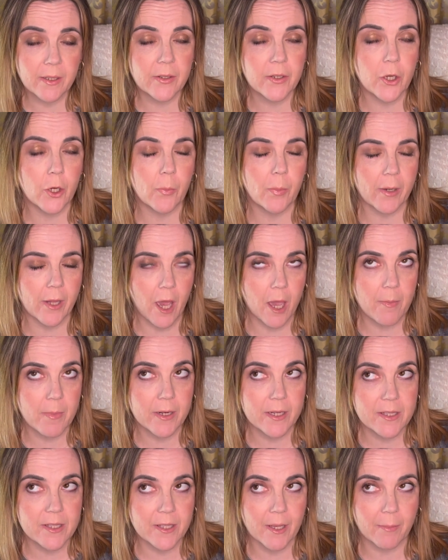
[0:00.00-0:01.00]
know, but I'm
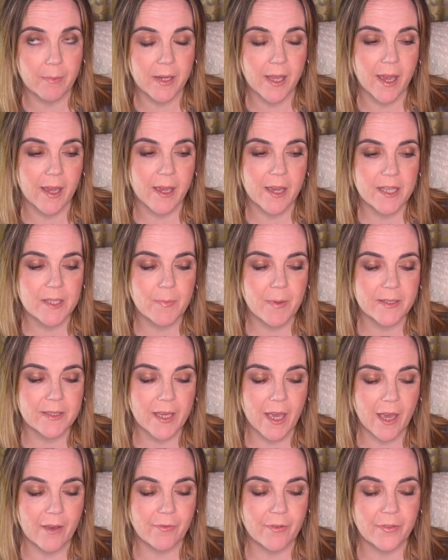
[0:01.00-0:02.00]
an insomniac. I spend
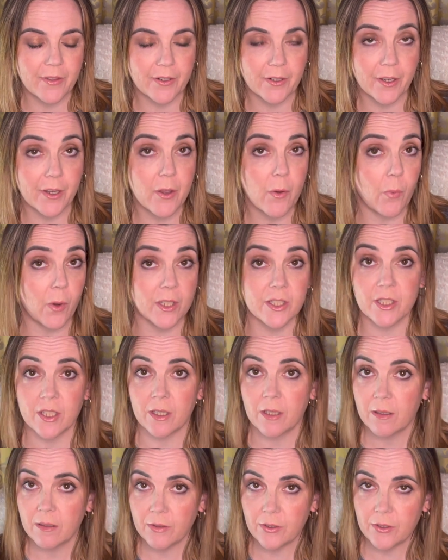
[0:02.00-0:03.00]
half of the night
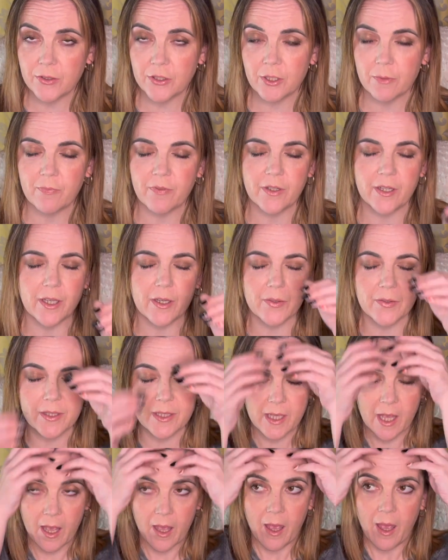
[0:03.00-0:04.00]
watching YouTube videos.
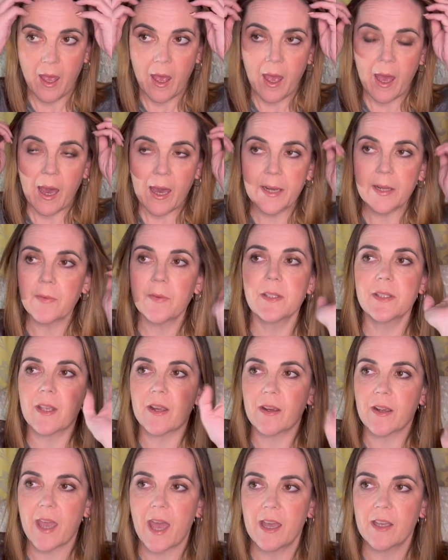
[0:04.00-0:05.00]
And I was
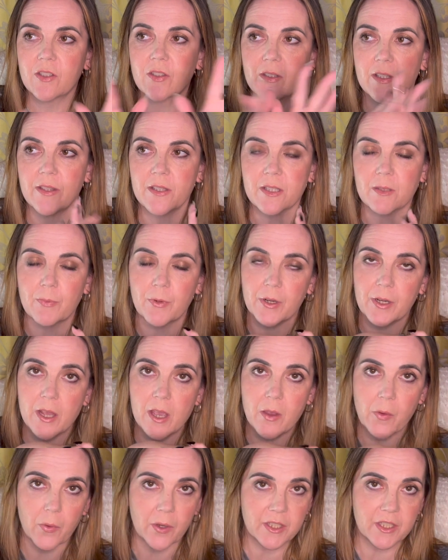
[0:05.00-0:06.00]
there casually this
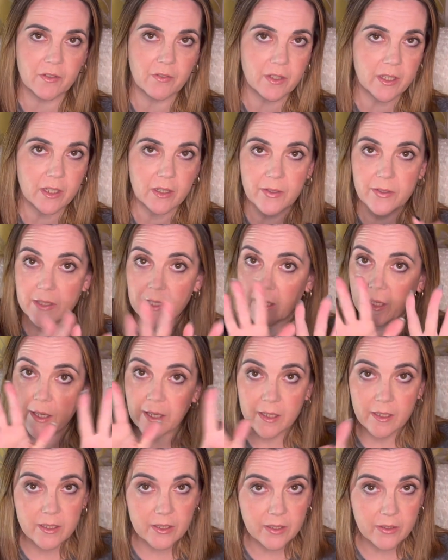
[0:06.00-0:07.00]
morning watching videos like
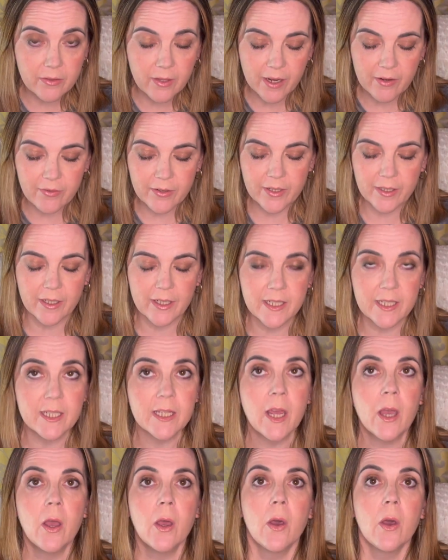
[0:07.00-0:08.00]
I do every night,
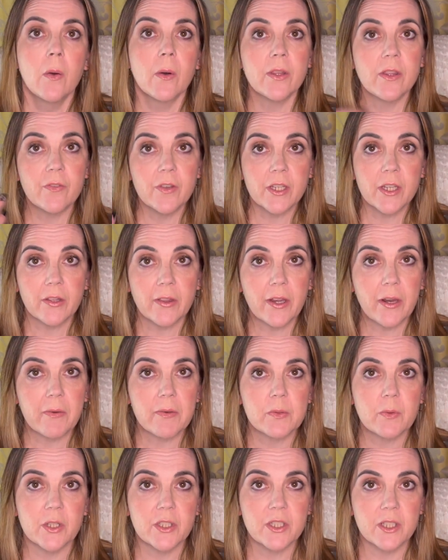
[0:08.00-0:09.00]
when the video that I
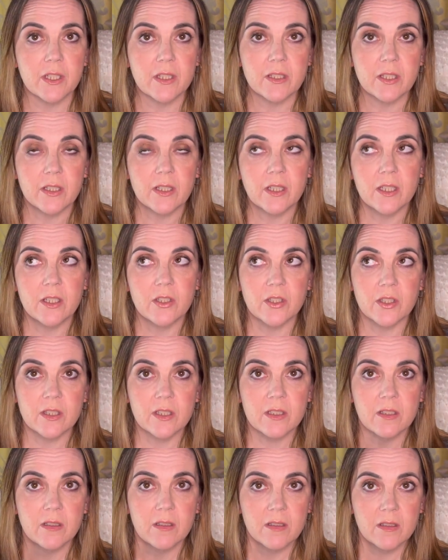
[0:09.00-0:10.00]
was watching suddenly
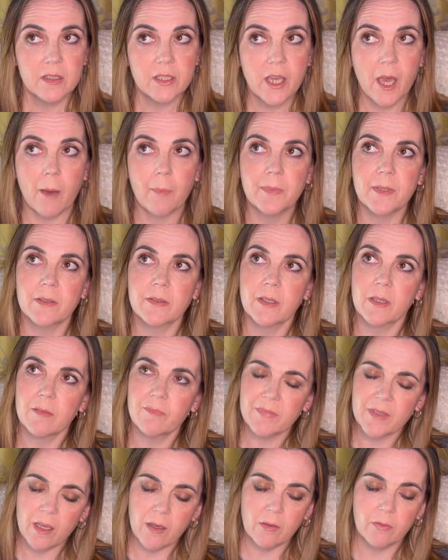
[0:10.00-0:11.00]
just stopped. I was like,
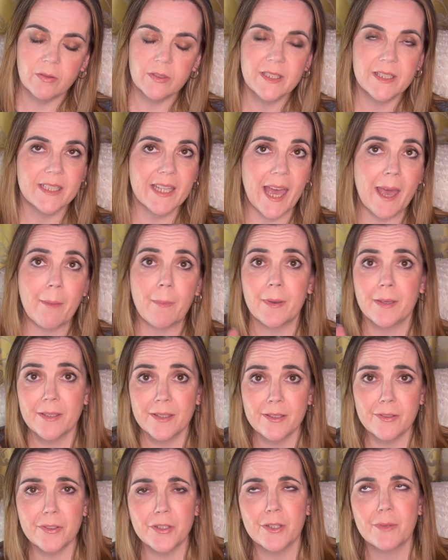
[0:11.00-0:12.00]
oh damn,
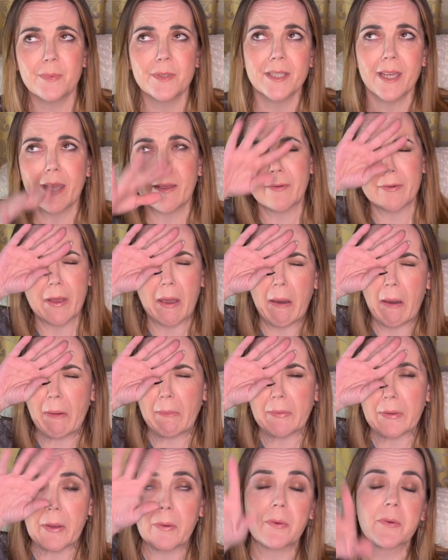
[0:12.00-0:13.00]
YouTube's down.
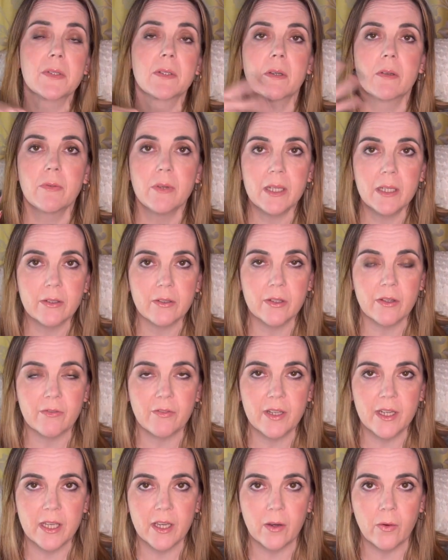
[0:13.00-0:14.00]
Oh no. So I reloaded the
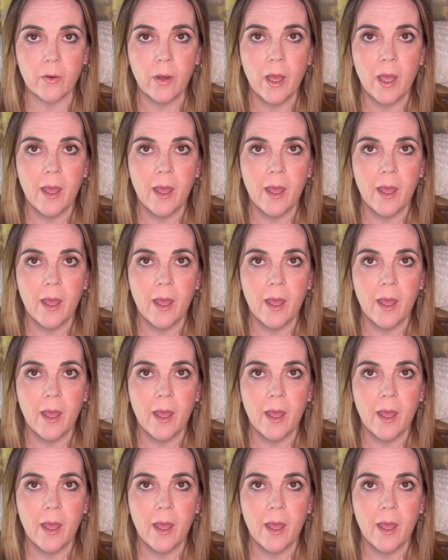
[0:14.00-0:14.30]
video